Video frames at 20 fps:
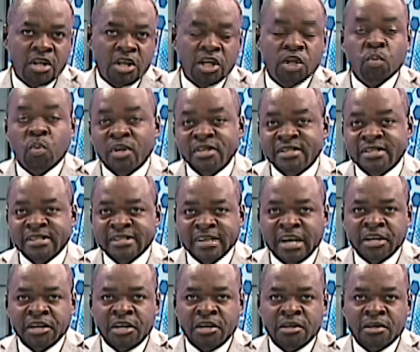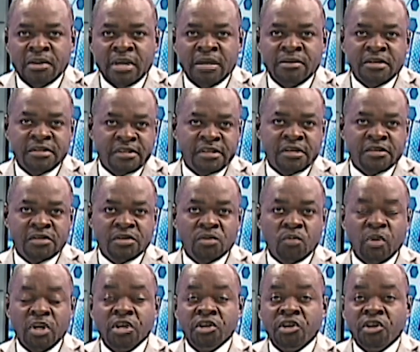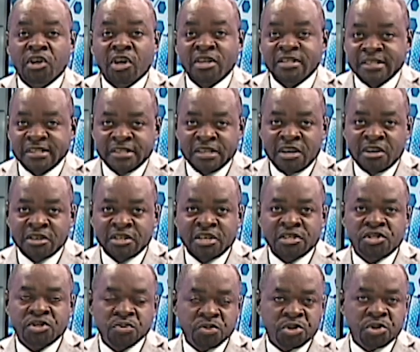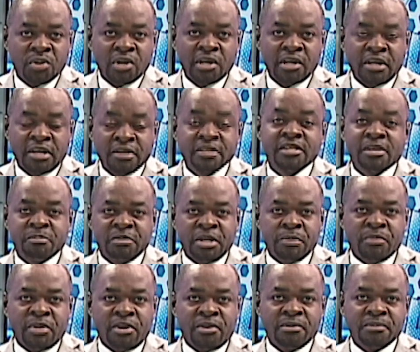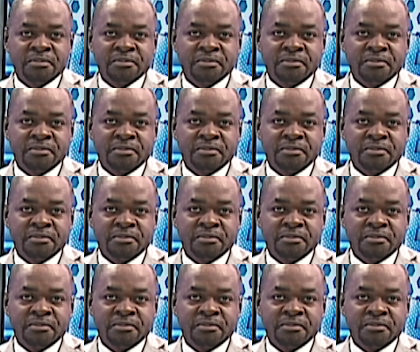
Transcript: it was decided that the season will not start as usual in September.